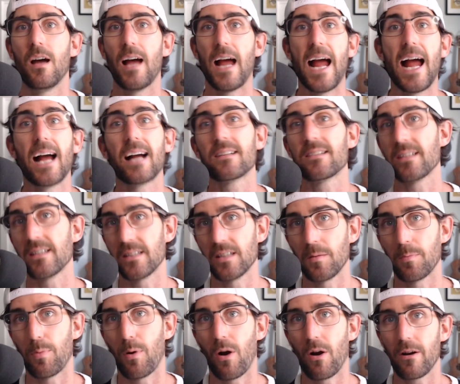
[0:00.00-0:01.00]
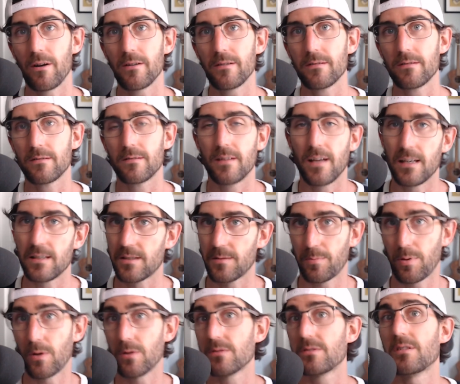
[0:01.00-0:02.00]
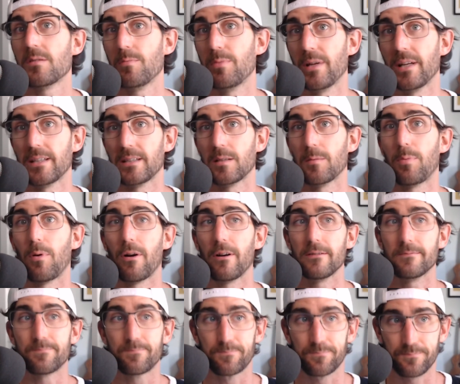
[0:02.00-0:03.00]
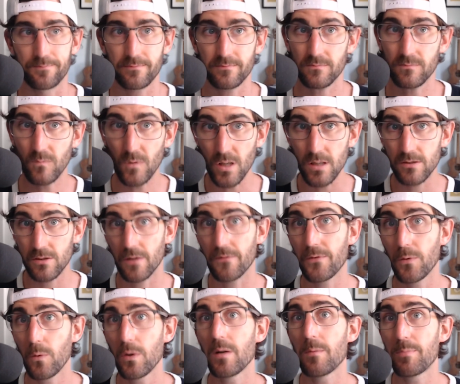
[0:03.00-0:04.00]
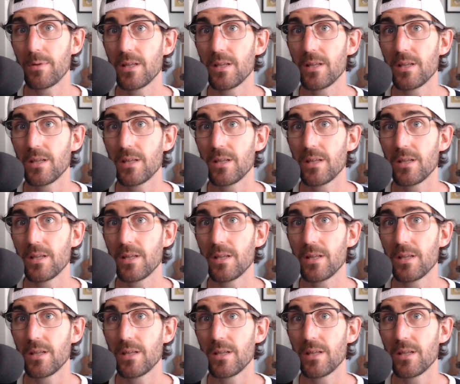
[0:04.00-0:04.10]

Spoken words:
acting the part as opposed to being the part. So if you want to be